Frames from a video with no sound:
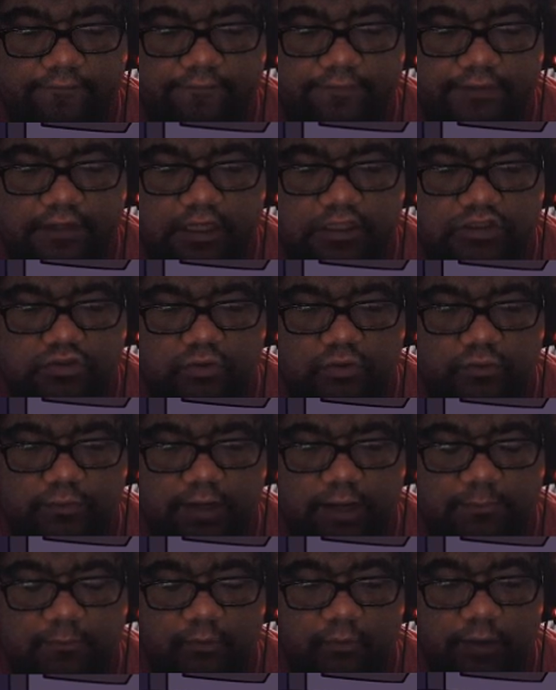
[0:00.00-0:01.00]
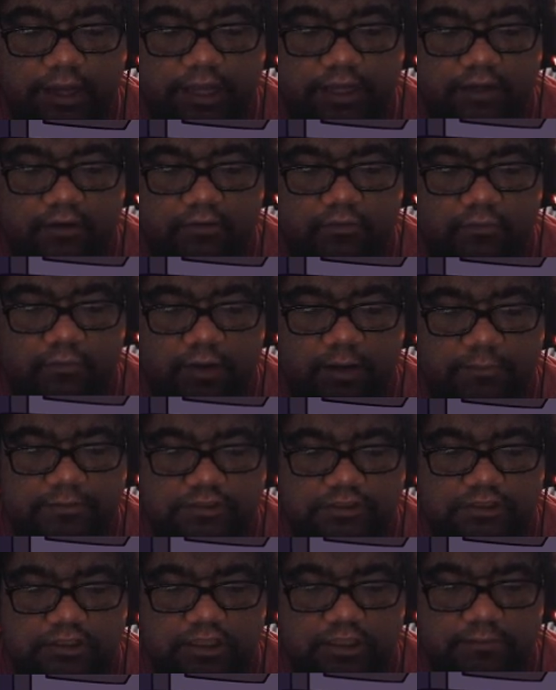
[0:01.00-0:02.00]
It's on when I'm awake, when I'm
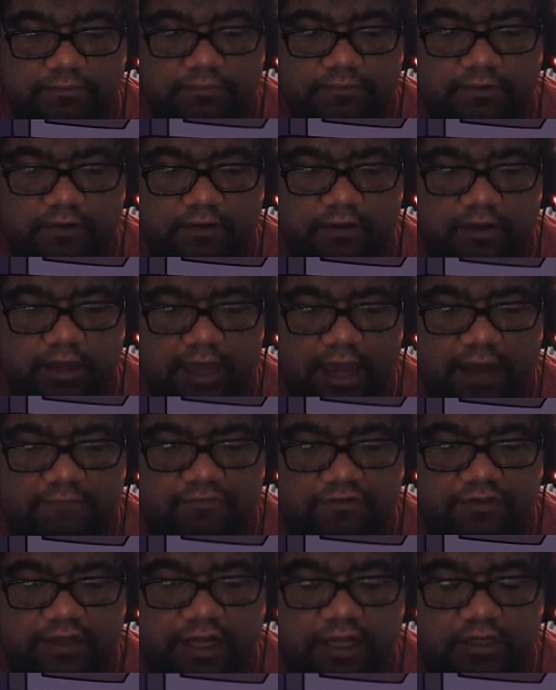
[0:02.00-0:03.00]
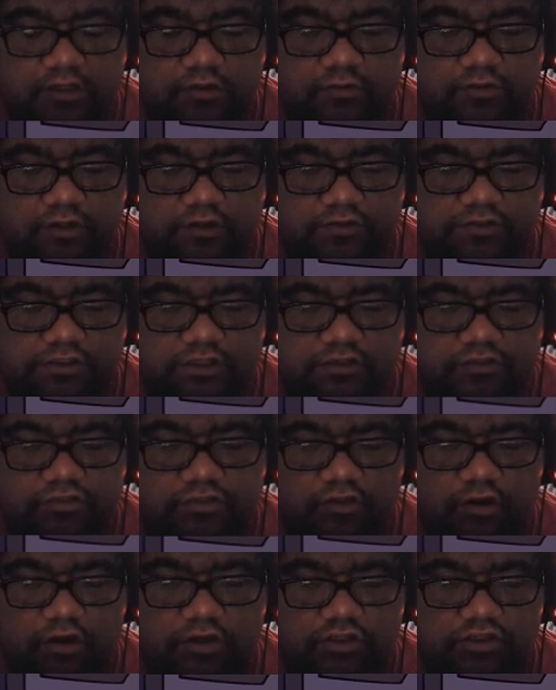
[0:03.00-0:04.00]
asleep. Everything I do, there's the
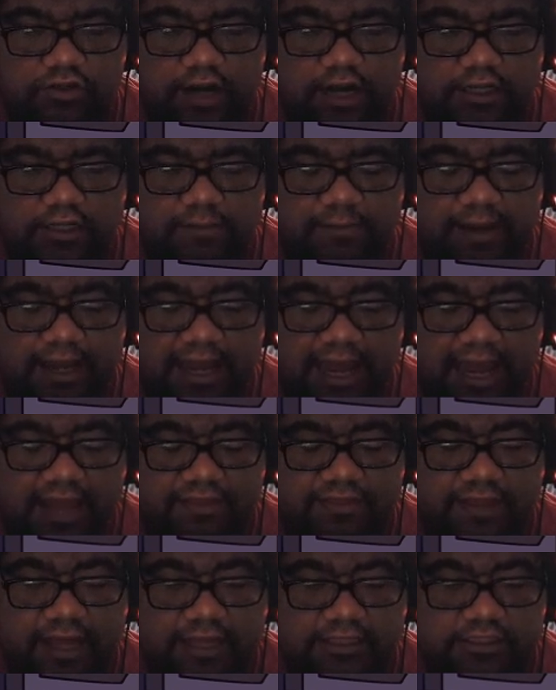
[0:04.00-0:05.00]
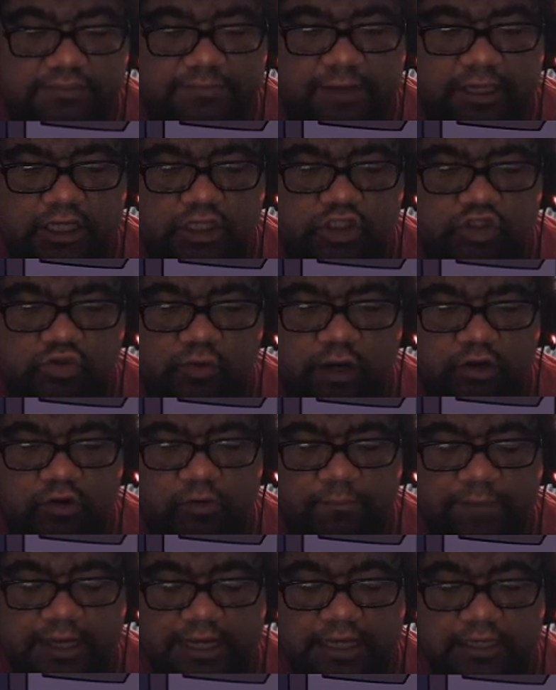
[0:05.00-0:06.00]
thought track in my head that's making sure I
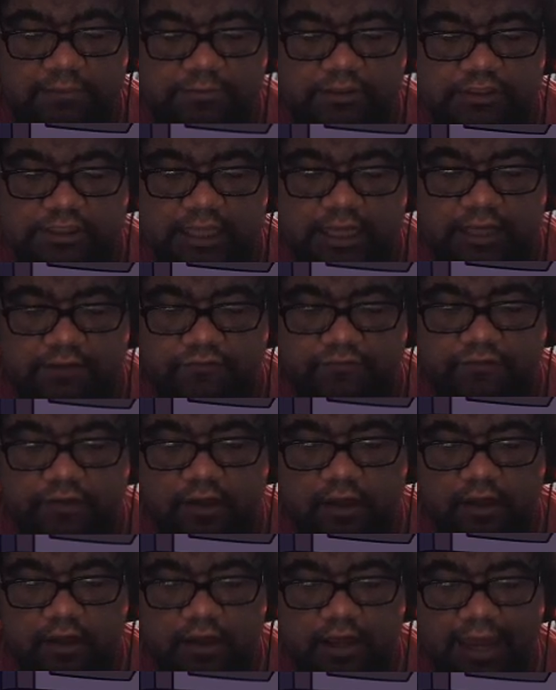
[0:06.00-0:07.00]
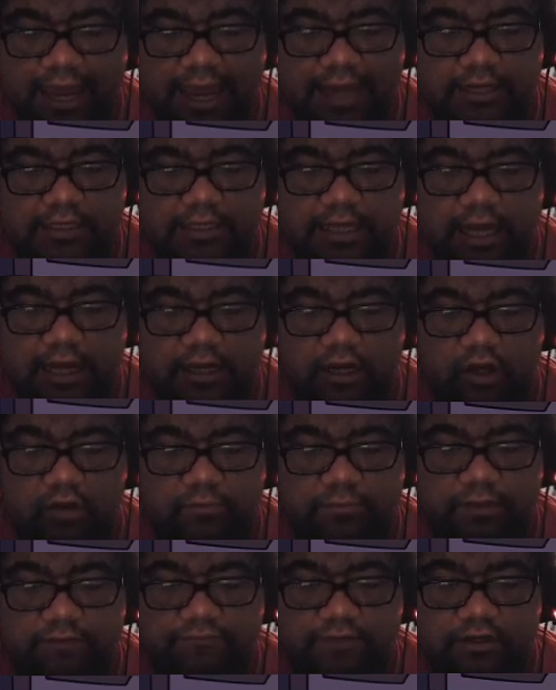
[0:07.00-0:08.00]
don't make any mistakes. And God help
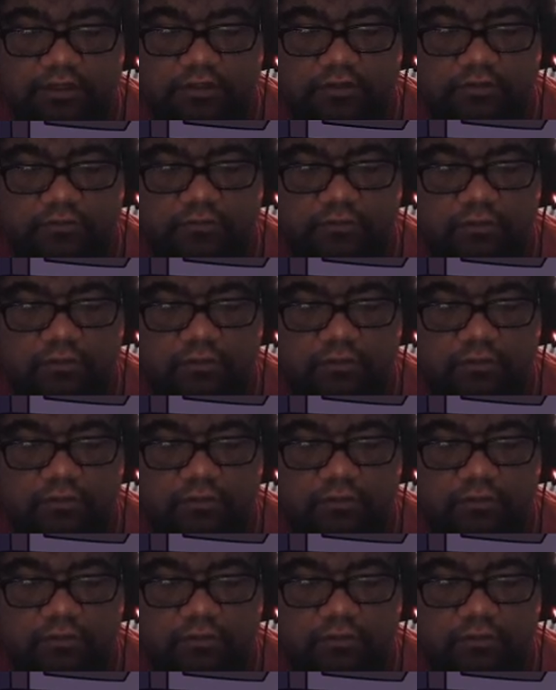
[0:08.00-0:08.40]
me if I do.